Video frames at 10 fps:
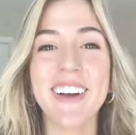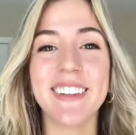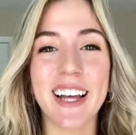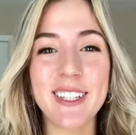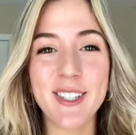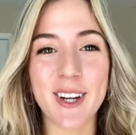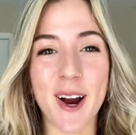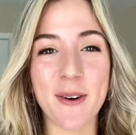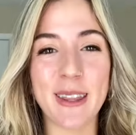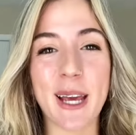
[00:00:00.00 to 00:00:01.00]
Let's
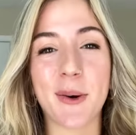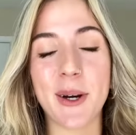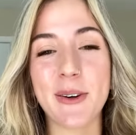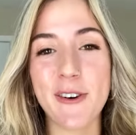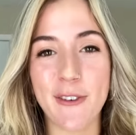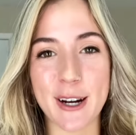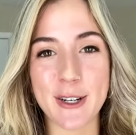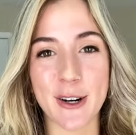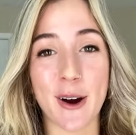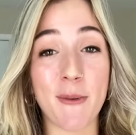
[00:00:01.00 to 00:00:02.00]
start with a quick
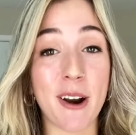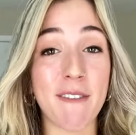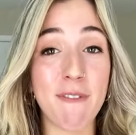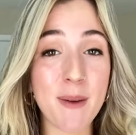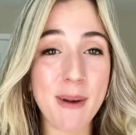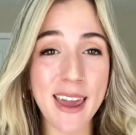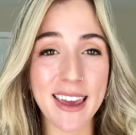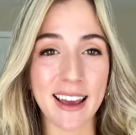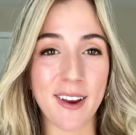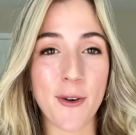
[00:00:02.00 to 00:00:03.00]
refresher on what a
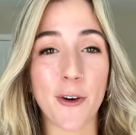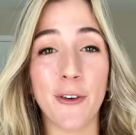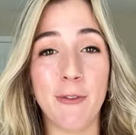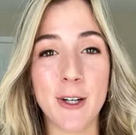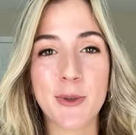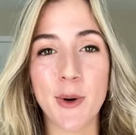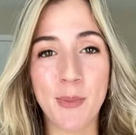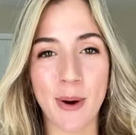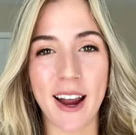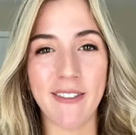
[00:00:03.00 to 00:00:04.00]
VPN or virtual
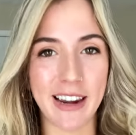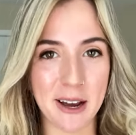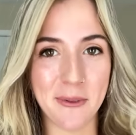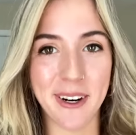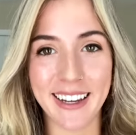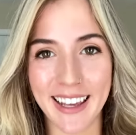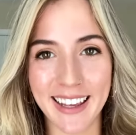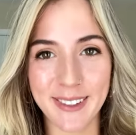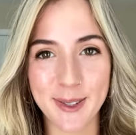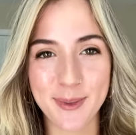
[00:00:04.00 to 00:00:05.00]
private network
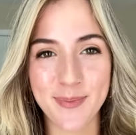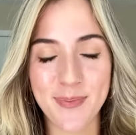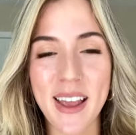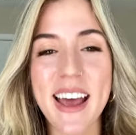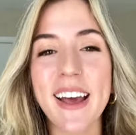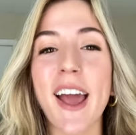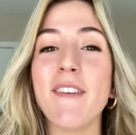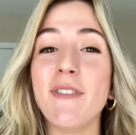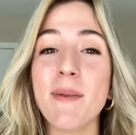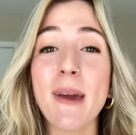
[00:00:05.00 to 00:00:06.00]
is. A
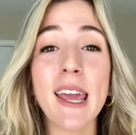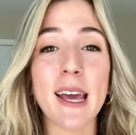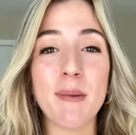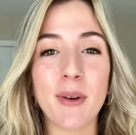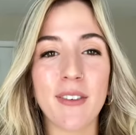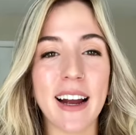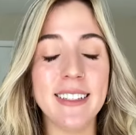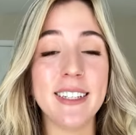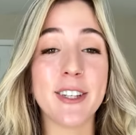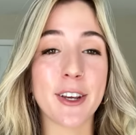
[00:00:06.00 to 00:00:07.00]
VPN provides
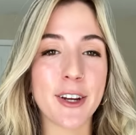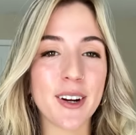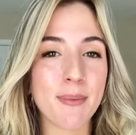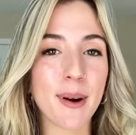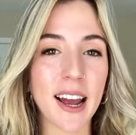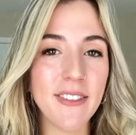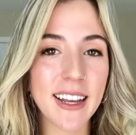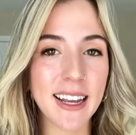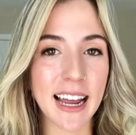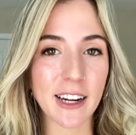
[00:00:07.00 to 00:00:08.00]
a secure private
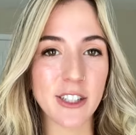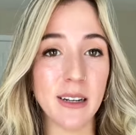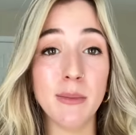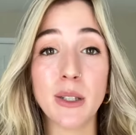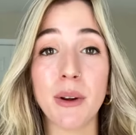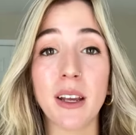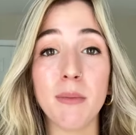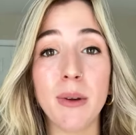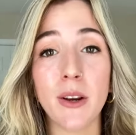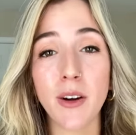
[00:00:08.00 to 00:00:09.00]
connection between
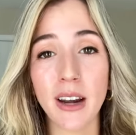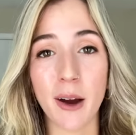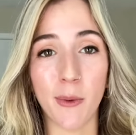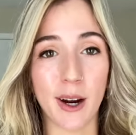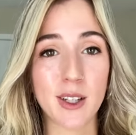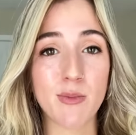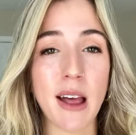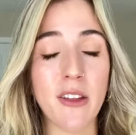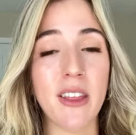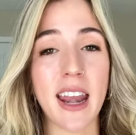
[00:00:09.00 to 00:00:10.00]
computer networks
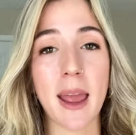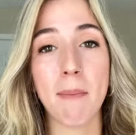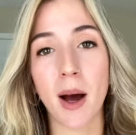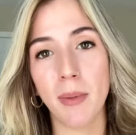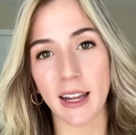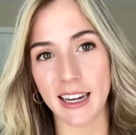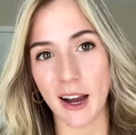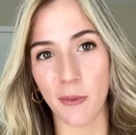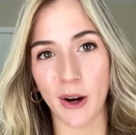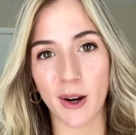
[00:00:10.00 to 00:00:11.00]
rather than a public
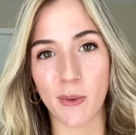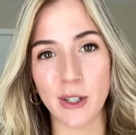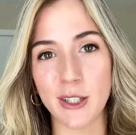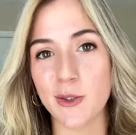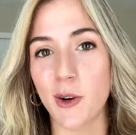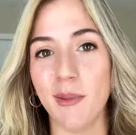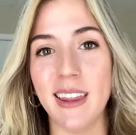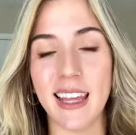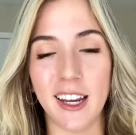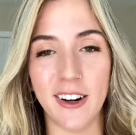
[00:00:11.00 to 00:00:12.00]
network, which is normally
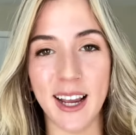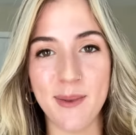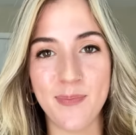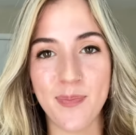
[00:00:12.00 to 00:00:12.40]
the internet.